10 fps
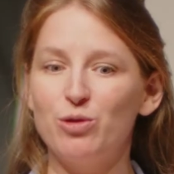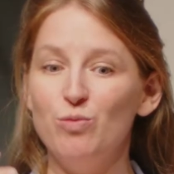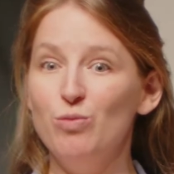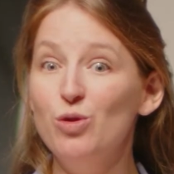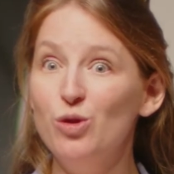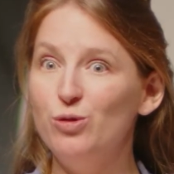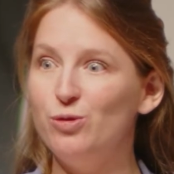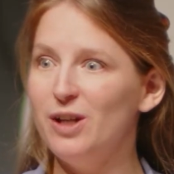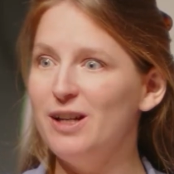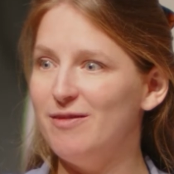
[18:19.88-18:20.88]
to
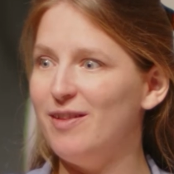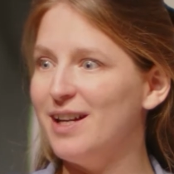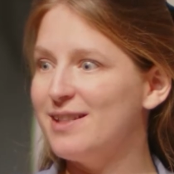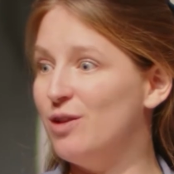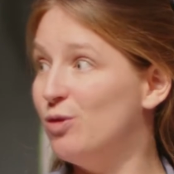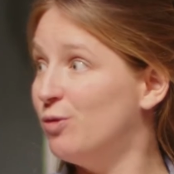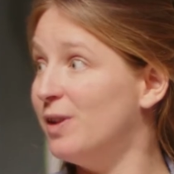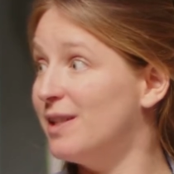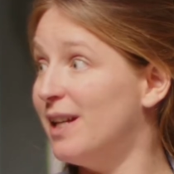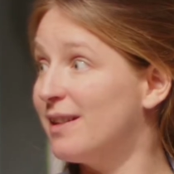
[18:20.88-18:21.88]
move fast and do
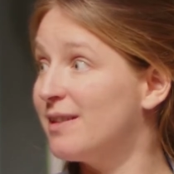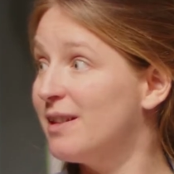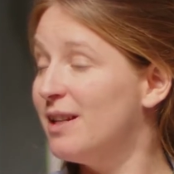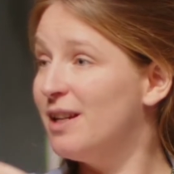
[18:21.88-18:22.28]
things that